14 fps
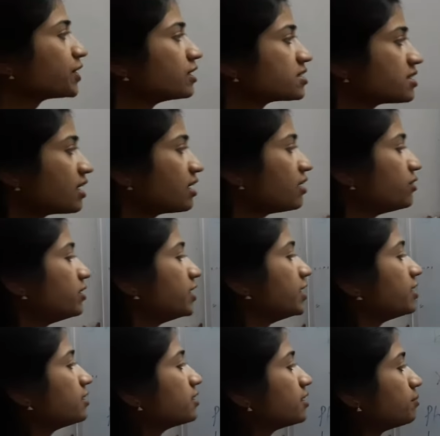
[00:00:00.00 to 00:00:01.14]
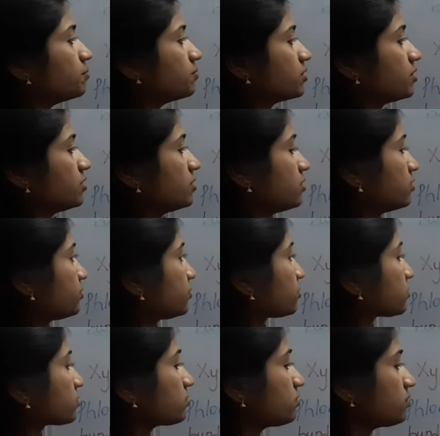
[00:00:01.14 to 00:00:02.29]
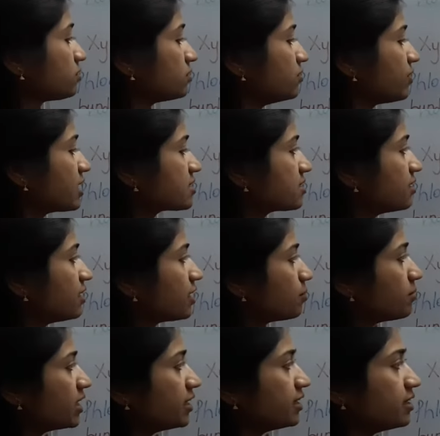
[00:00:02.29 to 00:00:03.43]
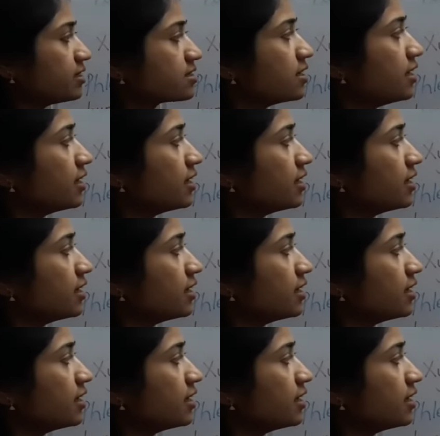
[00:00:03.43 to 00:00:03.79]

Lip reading: Surrounding the vascular bundles,